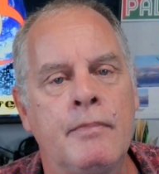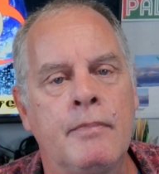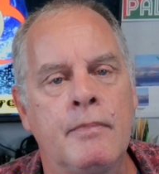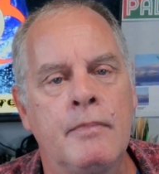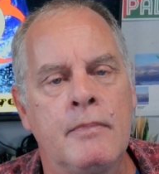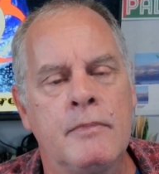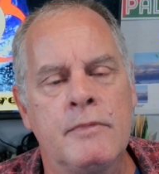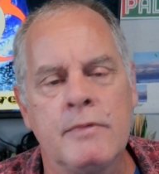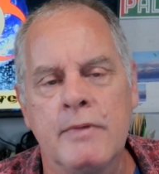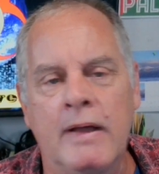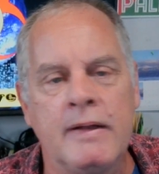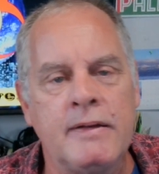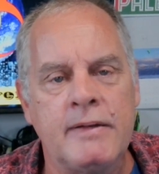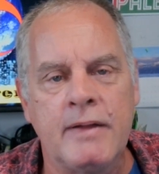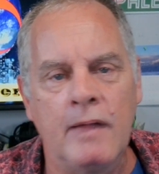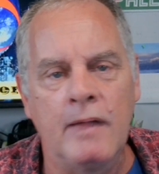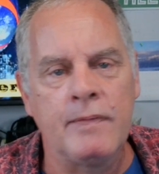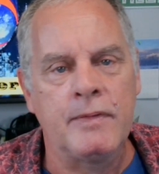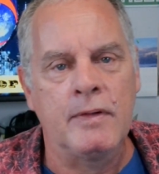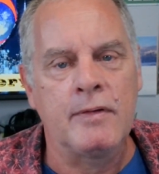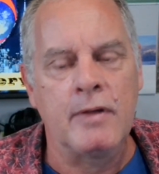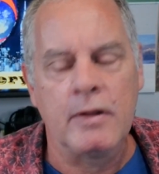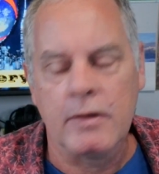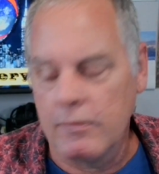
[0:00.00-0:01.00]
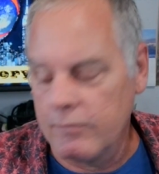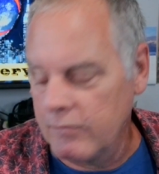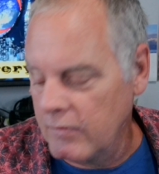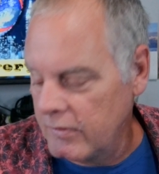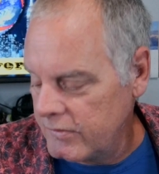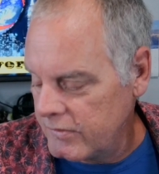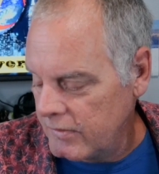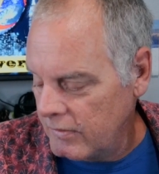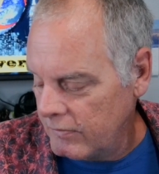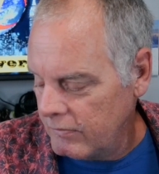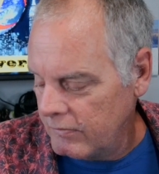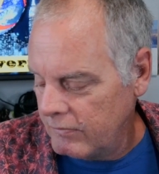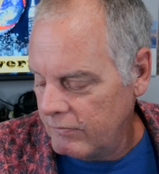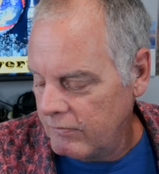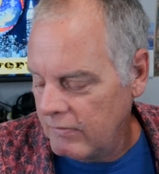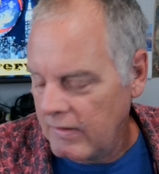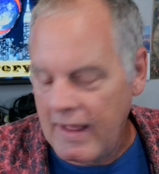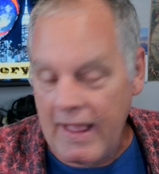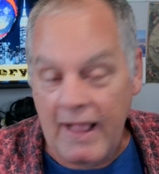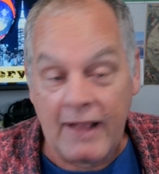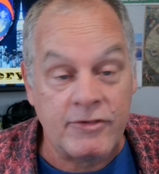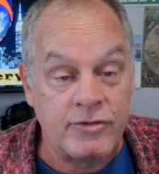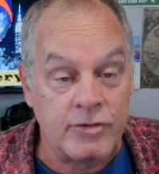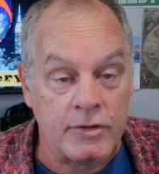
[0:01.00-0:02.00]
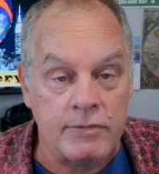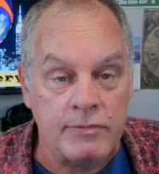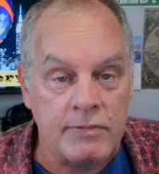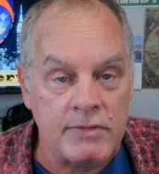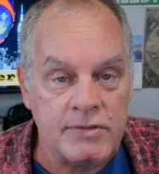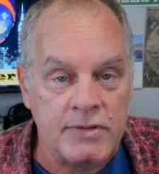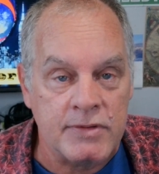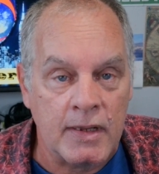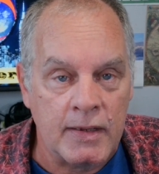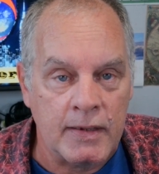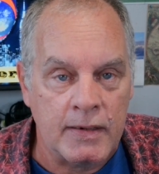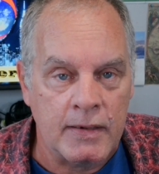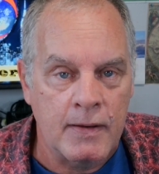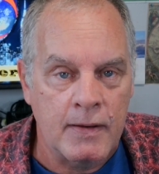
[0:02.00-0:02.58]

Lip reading: So I doubt they're going to actually resign.